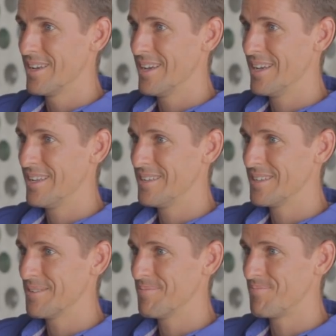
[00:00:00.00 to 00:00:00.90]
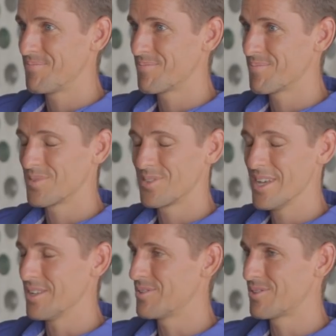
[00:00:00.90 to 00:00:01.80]
And so
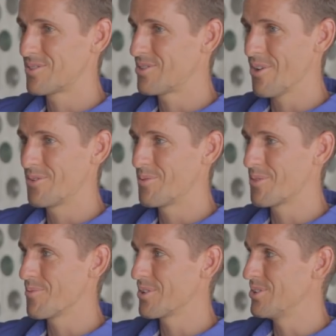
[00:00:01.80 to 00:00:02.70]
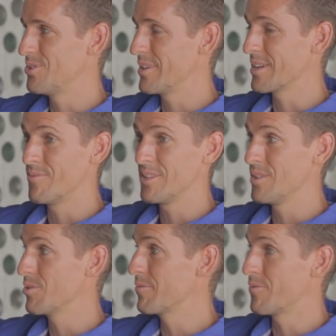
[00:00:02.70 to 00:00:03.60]
yeah, stoked with the work you're doing, and really
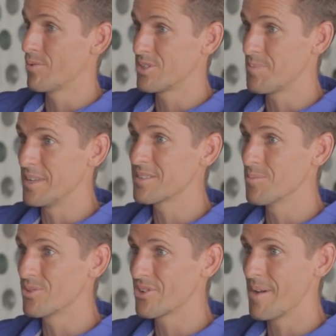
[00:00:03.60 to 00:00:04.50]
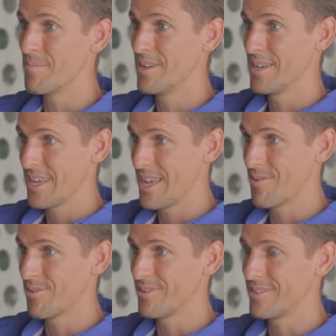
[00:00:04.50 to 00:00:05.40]
looking forward to spending some more time
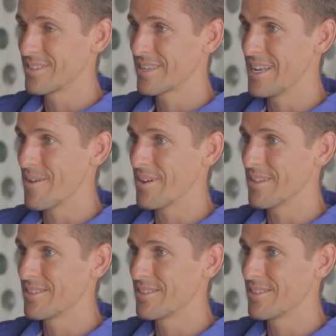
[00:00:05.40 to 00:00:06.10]
here on Kanawa